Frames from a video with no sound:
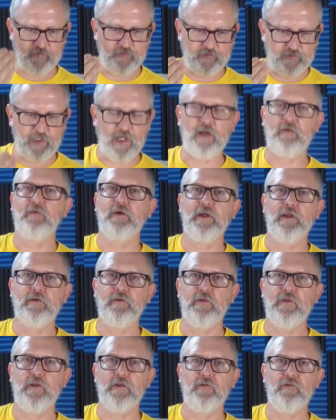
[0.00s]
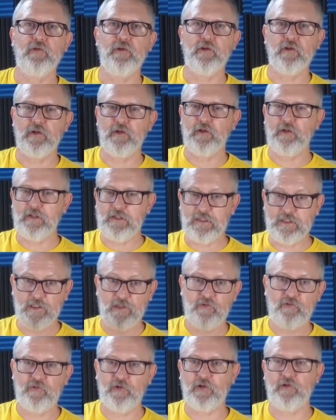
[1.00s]
diving into this and
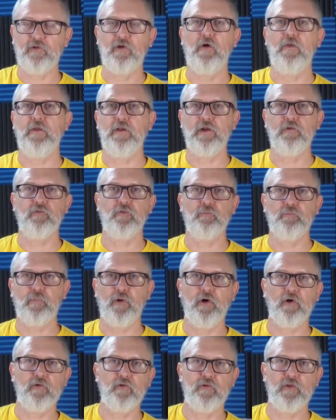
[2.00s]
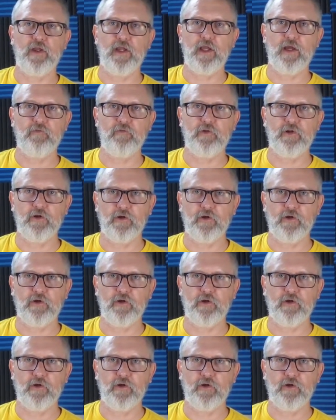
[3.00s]
listening to all the different parts they have in there,